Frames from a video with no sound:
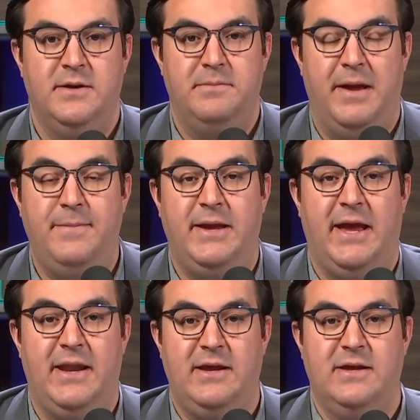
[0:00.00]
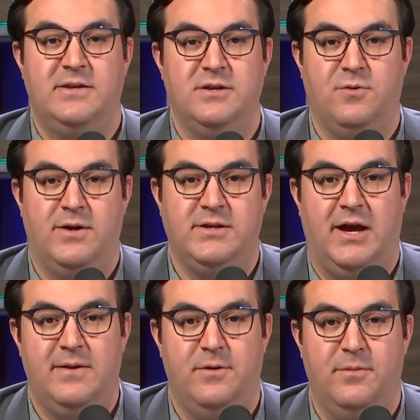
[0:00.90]
maybe heading into
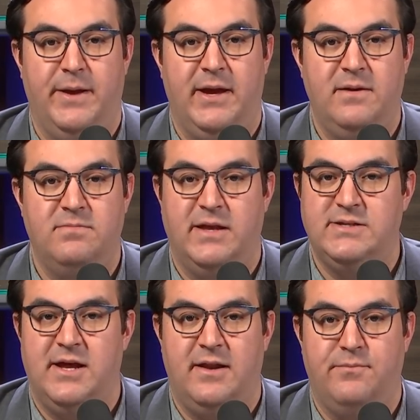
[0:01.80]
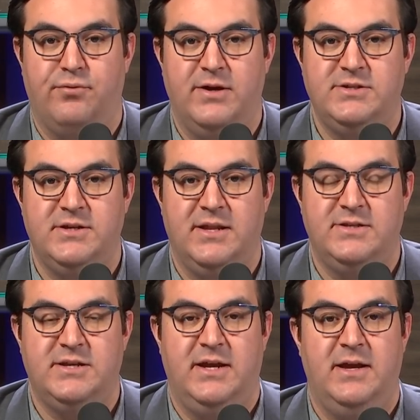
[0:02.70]
Guantanamo Bay. That's not unprecedented.
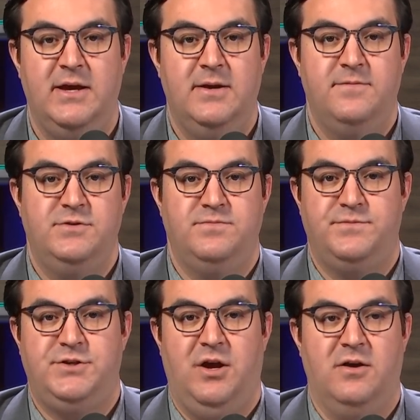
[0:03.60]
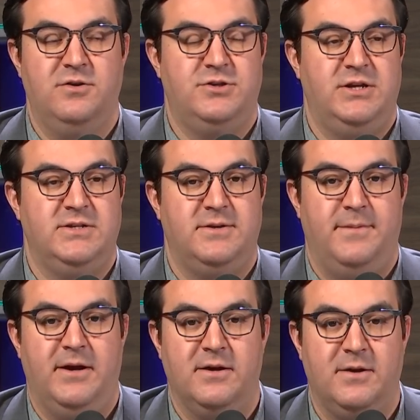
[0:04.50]
Let's say she argues she is an
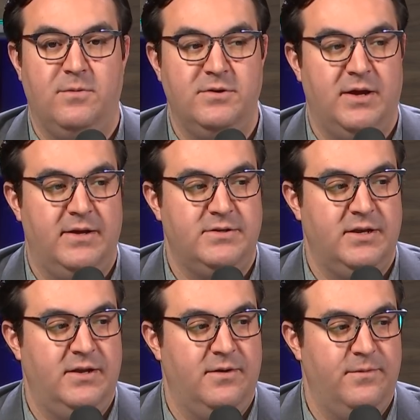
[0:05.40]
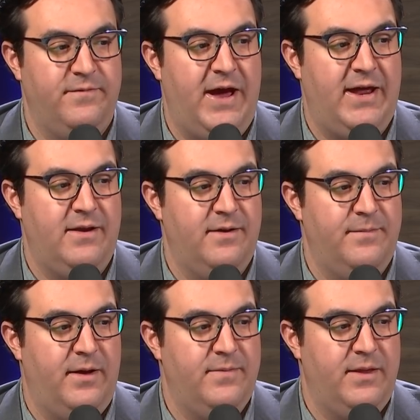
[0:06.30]
American. Well, you know, we've had
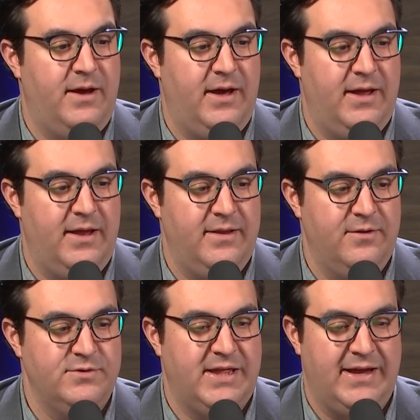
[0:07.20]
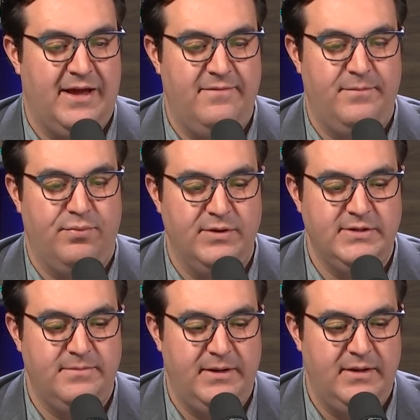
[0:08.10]
that kind of
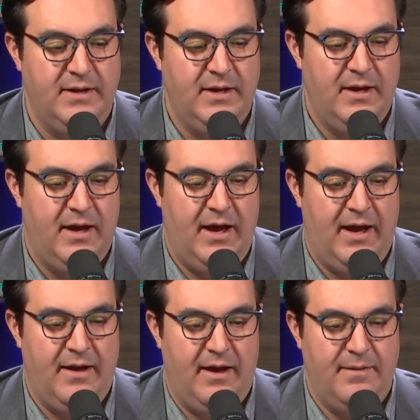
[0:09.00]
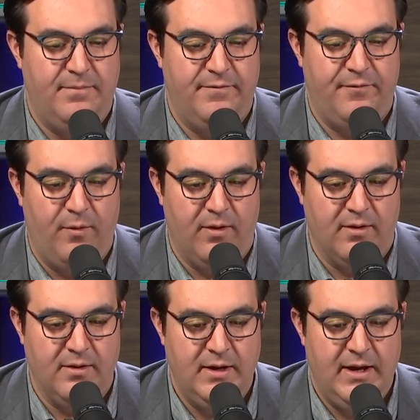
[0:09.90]
imprisonment
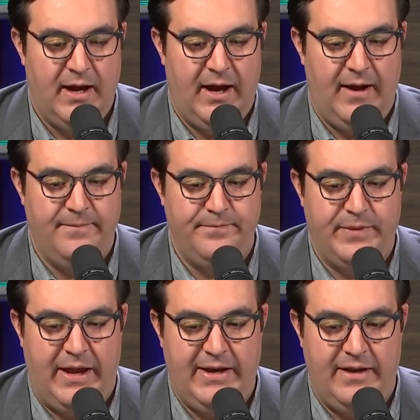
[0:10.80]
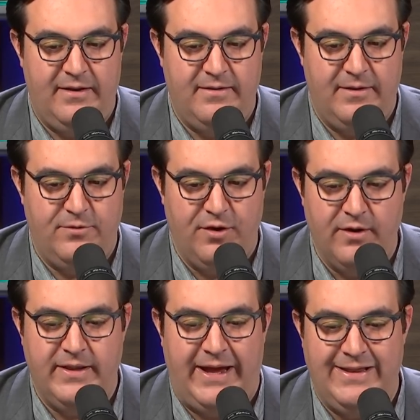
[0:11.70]
before. And
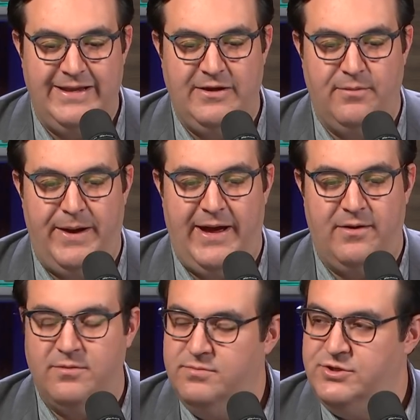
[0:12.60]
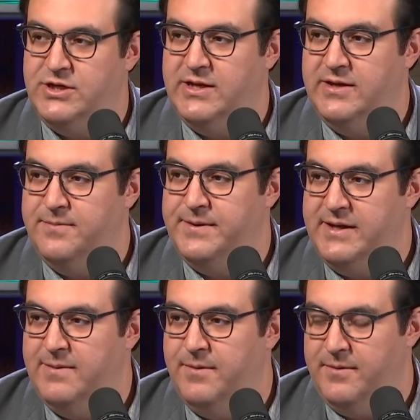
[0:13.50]
during that legal battle, she could end up in
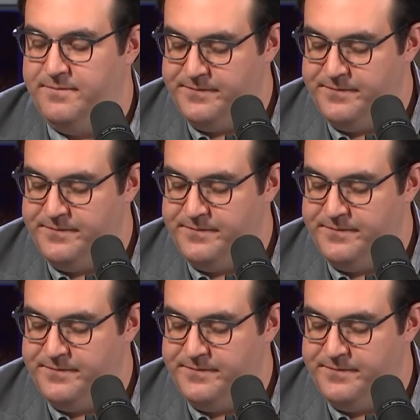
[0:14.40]
Gitmo.